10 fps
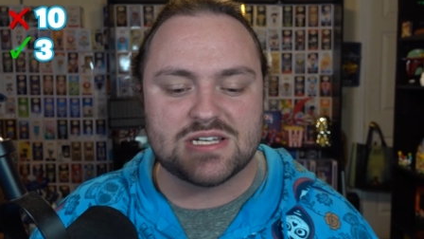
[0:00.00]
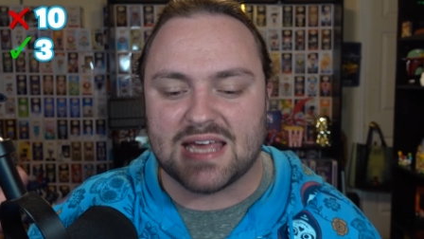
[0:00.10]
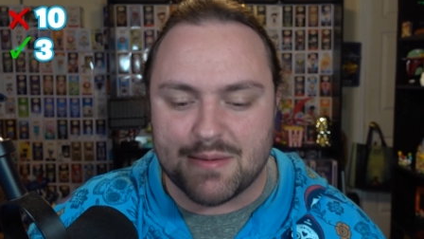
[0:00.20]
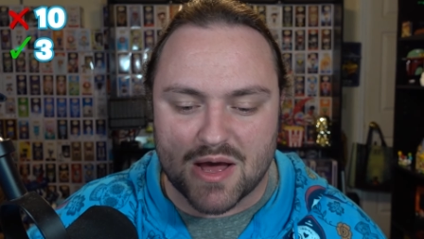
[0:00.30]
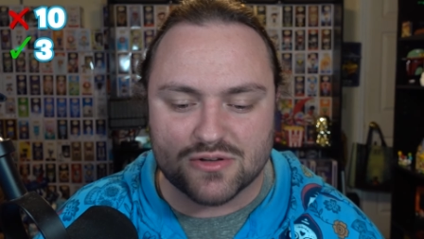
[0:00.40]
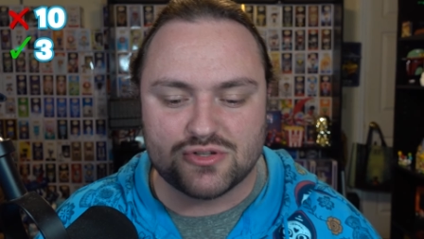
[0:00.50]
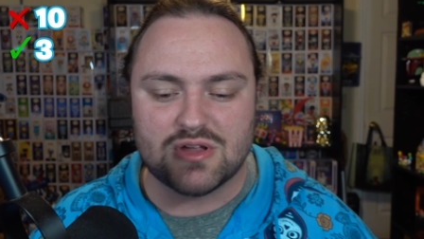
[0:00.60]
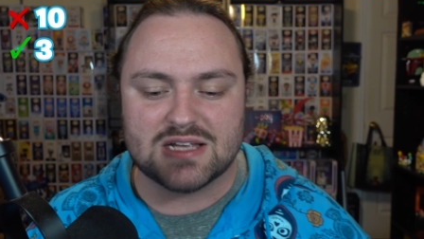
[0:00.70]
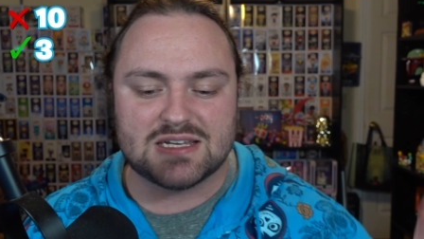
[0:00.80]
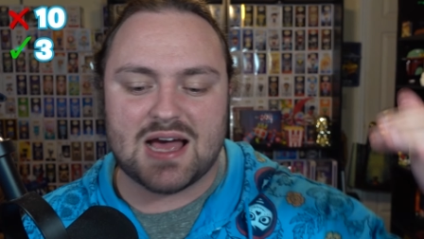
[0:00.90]
It came out in
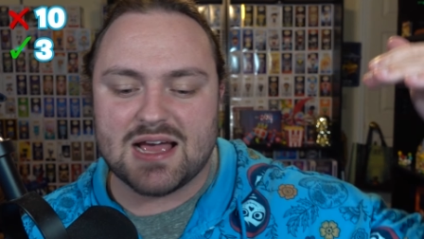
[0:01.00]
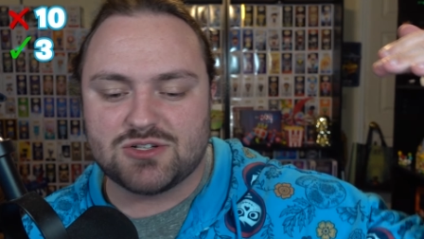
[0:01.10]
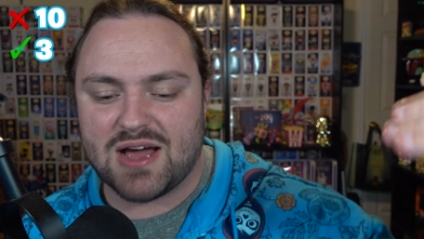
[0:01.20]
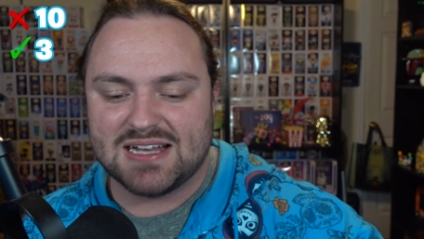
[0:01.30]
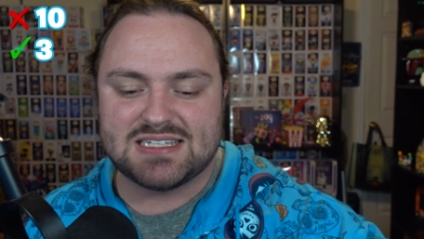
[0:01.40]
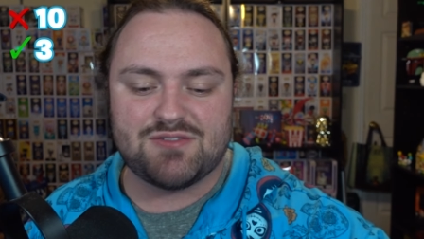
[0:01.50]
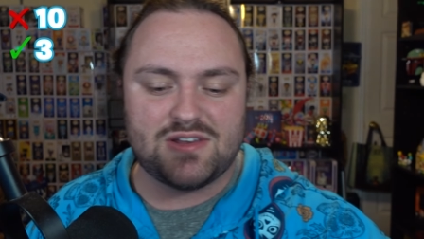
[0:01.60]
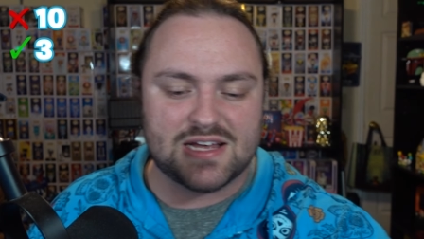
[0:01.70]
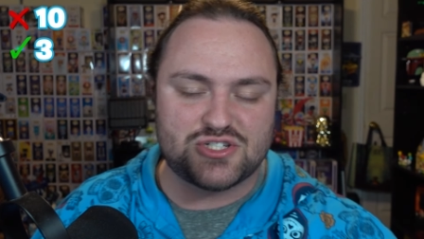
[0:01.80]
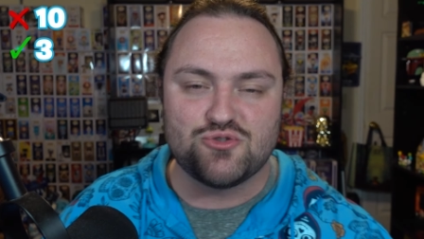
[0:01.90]
2009. So add 70,
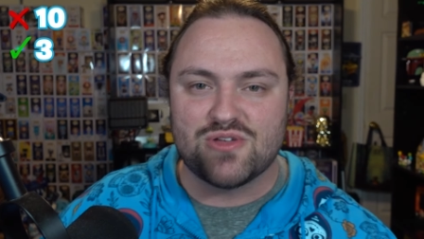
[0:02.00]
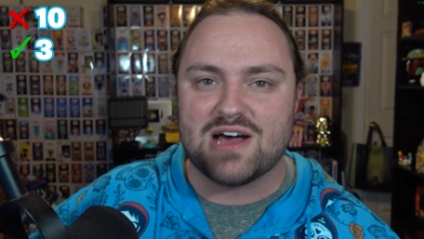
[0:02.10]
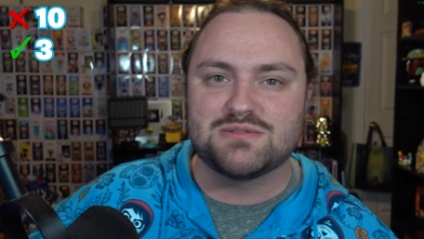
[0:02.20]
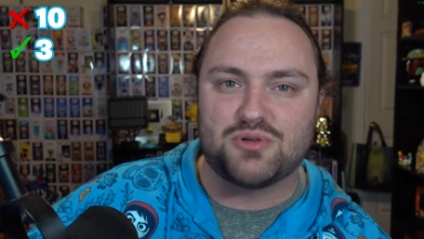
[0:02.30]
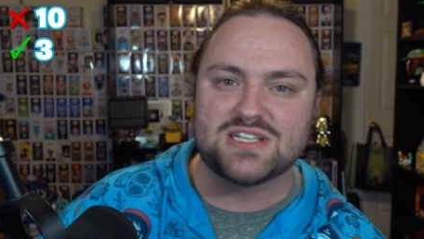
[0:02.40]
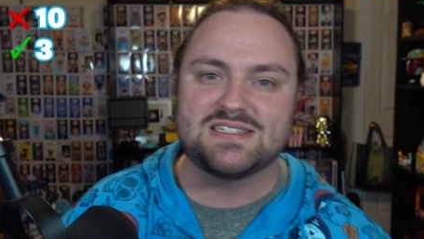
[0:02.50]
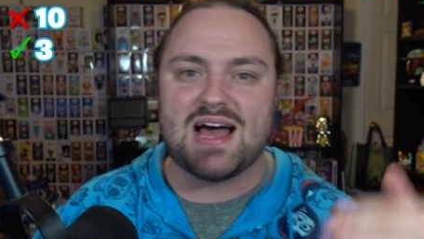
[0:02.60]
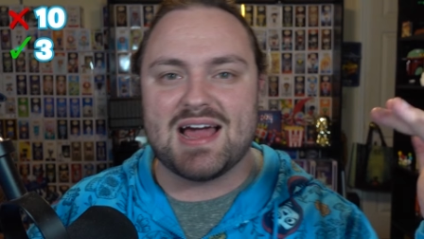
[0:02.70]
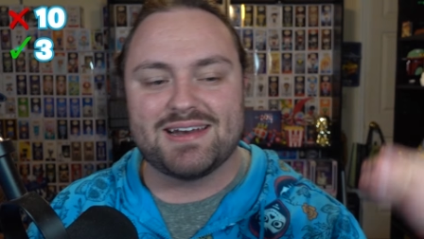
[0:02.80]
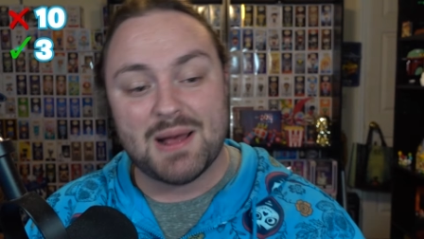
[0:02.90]
that's 2000 plus
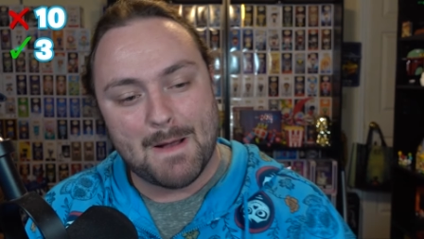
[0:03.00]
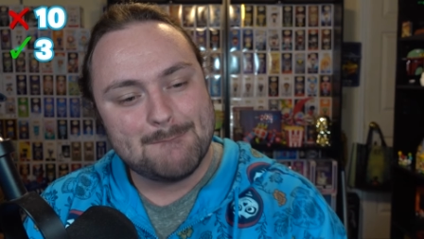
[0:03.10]
9.